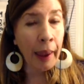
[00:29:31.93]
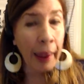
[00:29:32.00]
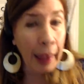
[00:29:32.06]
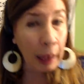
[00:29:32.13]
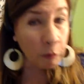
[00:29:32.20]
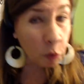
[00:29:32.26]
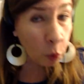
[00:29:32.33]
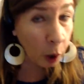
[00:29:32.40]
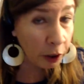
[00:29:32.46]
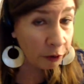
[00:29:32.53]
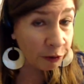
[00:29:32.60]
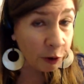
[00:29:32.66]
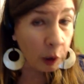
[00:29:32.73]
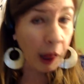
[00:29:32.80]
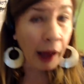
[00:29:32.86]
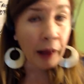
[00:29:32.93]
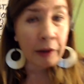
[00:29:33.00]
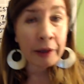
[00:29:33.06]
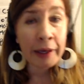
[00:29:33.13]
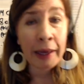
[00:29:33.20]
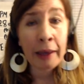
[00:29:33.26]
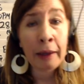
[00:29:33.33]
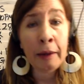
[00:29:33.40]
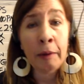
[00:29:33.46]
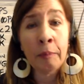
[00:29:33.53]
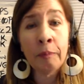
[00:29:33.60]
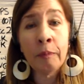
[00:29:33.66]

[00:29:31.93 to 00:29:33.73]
Have a wonderful holiday.